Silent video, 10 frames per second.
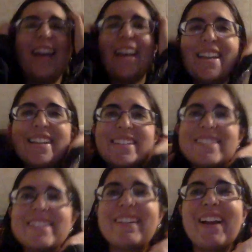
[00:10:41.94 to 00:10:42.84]
Hey, it's
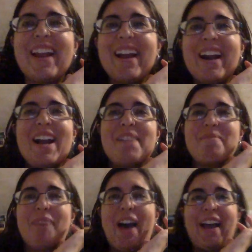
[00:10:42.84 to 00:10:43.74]
Lori here. I'm
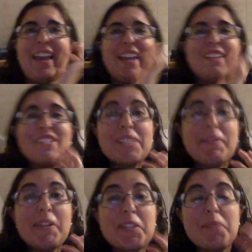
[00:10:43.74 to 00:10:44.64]
back. It's just
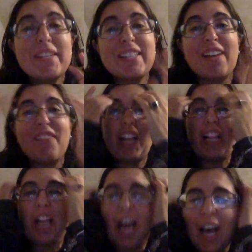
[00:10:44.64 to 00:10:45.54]
about to be 7
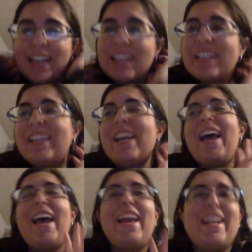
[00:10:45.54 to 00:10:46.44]
o'clock.
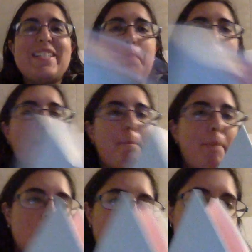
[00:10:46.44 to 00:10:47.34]
And I did make a
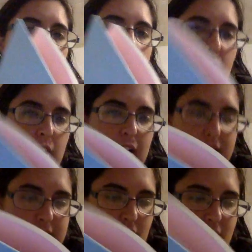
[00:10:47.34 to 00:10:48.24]
bunch more progress
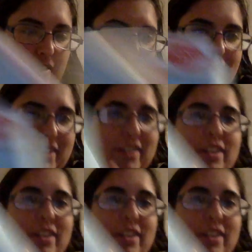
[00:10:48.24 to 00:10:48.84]
on